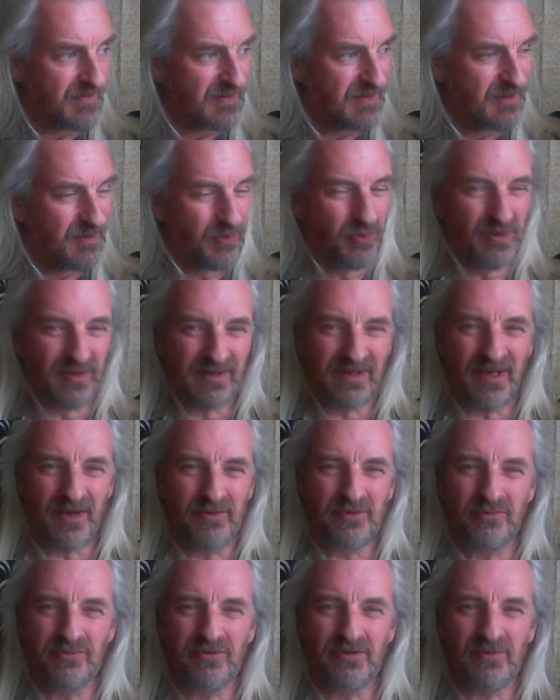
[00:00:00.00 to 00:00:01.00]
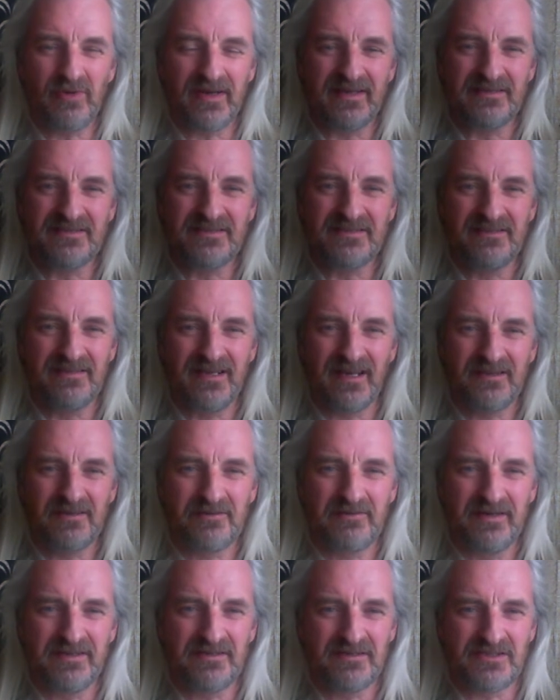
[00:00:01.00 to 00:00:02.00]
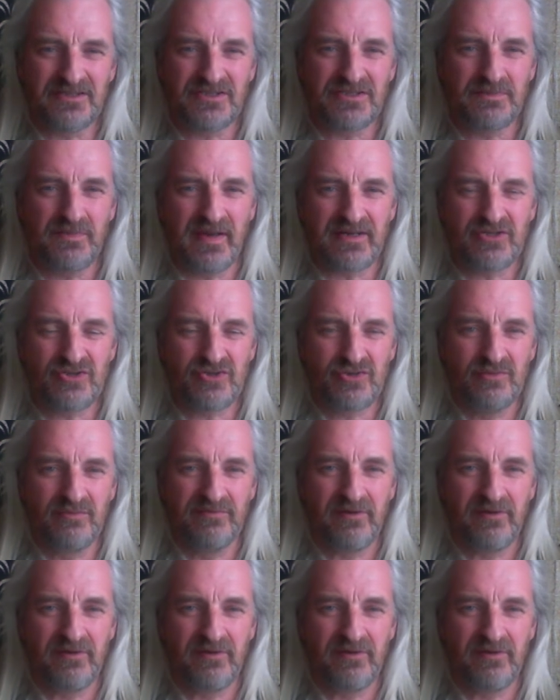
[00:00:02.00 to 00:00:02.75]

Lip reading: Going all the way to the other end of the spectrum,